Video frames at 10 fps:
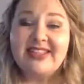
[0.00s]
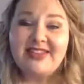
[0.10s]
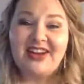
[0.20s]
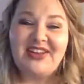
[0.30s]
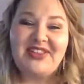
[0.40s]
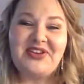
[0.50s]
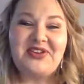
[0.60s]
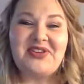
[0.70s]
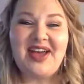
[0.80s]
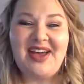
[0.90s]
let's talk a
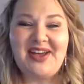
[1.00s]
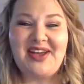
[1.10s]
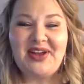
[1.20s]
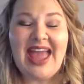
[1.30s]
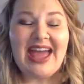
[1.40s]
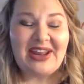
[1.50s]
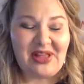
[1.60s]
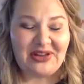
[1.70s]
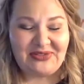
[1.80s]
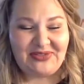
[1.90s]
little uh, cattle
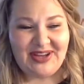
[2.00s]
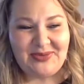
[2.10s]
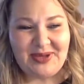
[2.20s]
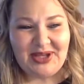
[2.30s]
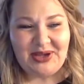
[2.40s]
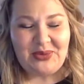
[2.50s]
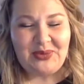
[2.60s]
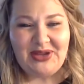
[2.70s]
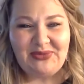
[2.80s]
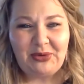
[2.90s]
on feed, a big
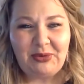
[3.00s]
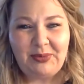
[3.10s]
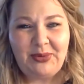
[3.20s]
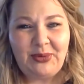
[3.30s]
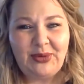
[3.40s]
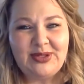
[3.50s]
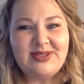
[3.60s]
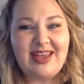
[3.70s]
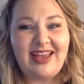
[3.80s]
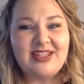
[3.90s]
week for
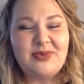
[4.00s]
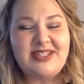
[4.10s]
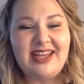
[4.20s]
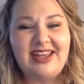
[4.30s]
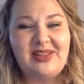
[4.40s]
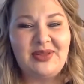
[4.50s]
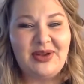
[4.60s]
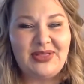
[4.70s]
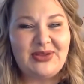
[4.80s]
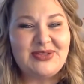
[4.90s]
reports. As we take a
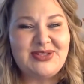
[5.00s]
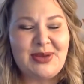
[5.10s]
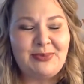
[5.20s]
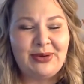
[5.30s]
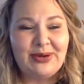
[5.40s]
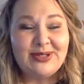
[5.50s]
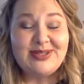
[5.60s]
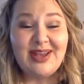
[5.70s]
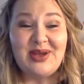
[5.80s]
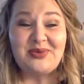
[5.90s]
look at those numbers,
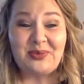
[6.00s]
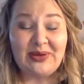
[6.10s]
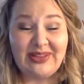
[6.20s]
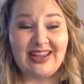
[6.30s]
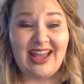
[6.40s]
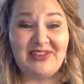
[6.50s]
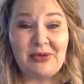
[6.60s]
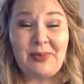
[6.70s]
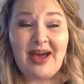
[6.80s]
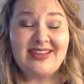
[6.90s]
really kind of
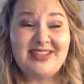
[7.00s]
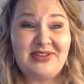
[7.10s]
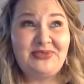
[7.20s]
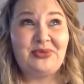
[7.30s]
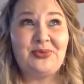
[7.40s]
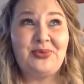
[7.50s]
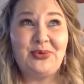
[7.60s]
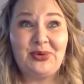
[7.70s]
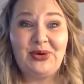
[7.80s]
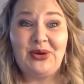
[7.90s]
a positive
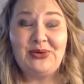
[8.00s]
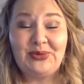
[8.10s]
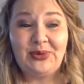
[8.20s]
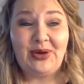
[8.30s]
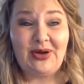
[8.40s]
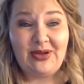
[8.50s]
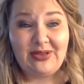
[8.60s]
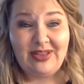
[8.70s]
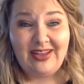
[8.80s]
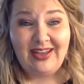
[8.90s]
report
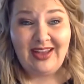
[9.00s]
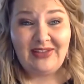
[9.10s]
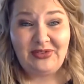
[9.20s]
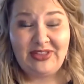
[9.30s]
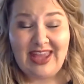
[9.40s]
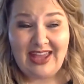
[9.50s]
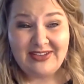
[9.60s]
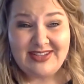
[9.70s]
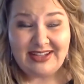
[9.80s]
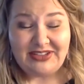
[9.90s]
overall uh, for the
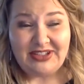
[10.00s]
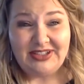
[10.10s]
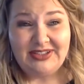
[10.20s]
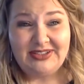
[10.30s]
cattle sector.